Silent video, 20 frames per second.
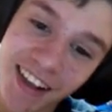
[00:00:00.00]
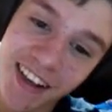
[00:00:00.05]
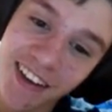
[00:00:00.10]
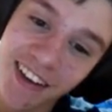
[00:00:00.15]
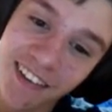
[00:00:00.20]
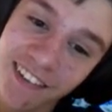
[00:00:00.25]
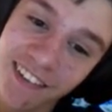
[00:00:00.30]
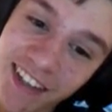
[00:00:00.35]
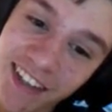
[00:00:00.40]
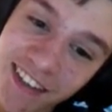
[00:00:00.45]

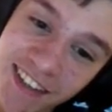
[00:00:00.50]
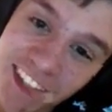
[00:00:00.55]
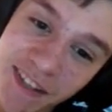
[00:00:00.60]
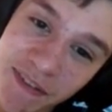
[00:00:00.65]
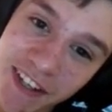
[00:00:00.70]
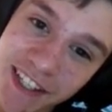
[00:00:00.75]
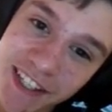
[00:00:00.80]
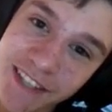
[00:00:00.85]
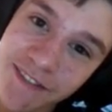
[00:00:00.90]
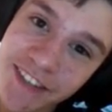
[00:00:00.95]
Weren't you
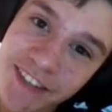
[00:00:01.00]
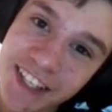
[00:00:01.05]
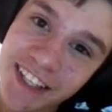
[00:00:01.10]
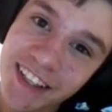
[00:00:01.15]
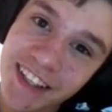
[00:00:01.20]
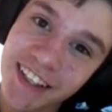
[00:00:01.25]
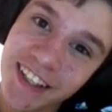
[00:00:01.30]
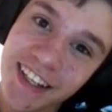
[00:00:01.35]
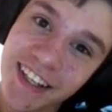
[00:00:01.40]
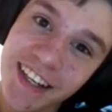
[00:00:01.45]
supposed to be a
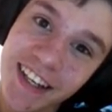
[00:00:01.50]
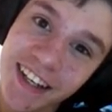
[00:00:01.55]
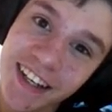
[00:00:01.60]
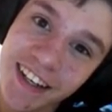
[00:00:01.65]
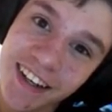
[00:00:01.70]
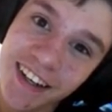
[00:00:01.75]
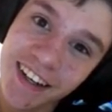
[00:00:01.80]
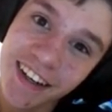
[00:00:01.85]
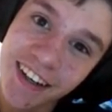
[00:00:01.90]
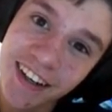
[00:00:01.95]

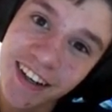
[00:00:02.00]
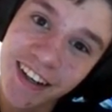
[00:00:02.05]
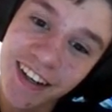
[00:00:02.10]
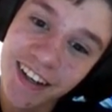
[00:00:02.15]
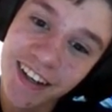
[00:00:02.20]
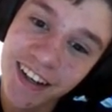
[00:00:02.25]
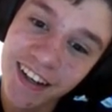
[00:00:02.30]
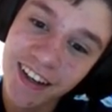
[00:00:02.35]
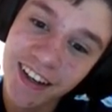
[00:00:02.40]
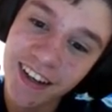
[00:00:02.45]
leader?
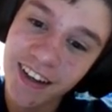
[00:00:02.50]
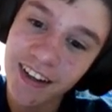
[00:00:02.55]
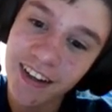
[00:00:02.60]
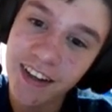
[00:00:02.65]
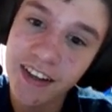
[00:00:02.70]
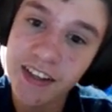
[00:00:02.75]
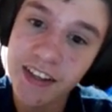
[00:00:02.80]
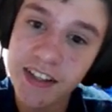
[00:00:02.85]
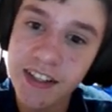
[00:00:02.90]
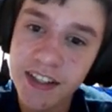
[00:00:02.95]

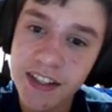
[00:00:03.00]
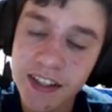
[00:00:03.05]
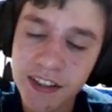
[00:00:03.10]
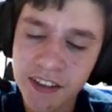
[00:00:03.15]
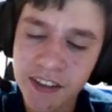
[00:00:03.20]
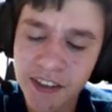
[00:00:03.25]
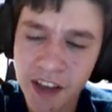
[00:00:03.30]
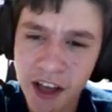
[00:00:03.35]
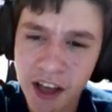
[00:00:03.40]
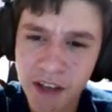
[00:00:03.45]

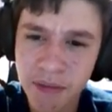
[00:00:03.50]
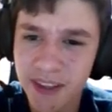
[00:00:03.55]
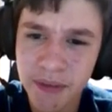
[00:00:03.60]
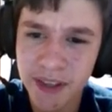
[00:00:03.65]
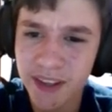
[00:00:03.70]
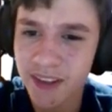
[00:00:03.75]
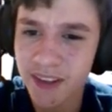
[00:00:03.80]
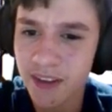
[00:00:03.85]
Stop it.